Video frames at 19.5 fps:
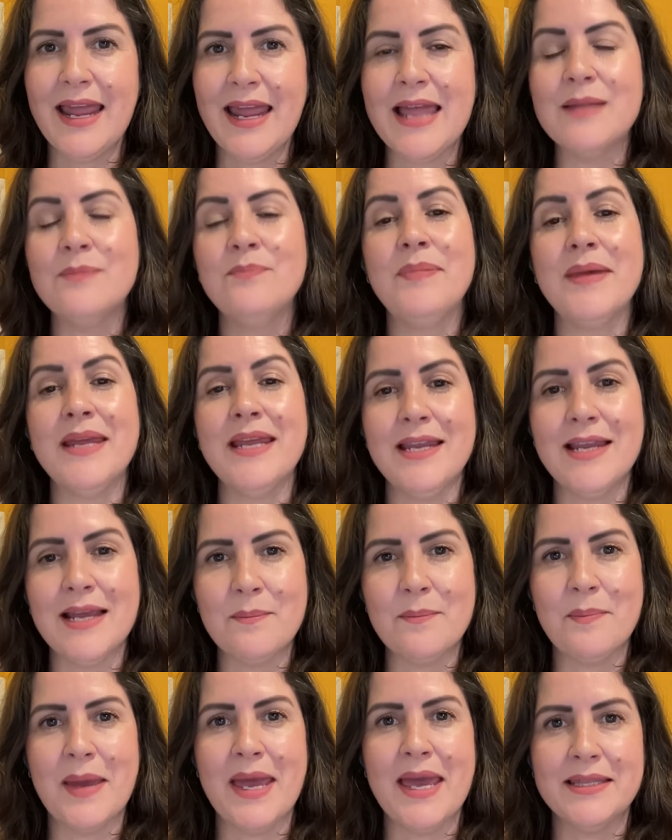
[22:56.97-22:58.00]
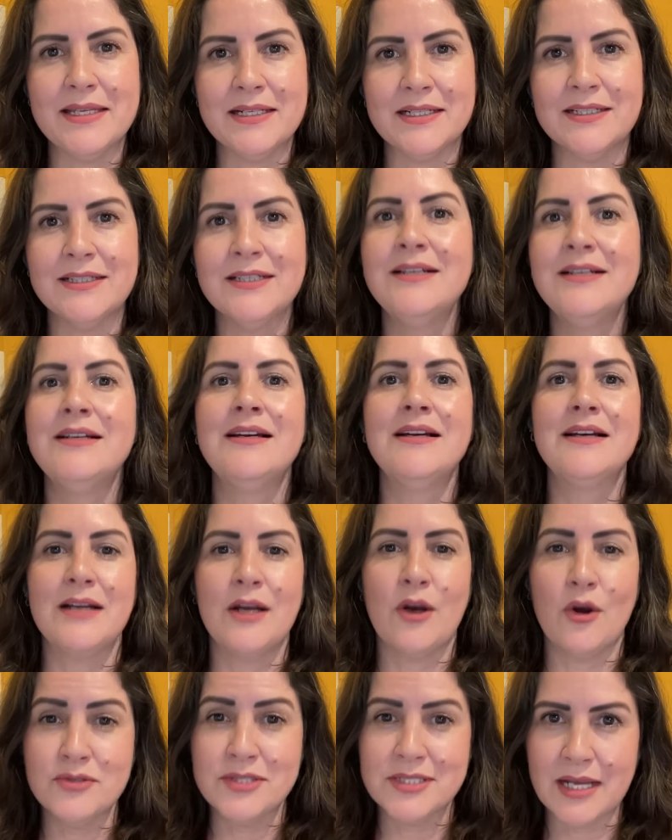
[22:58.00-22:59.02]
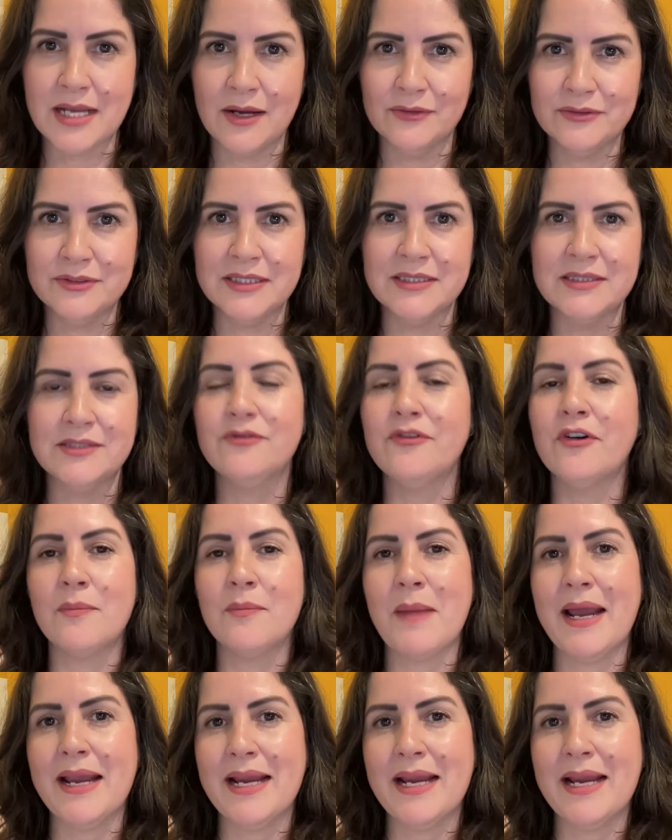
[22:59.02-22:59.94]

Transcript: and being a better consultant for my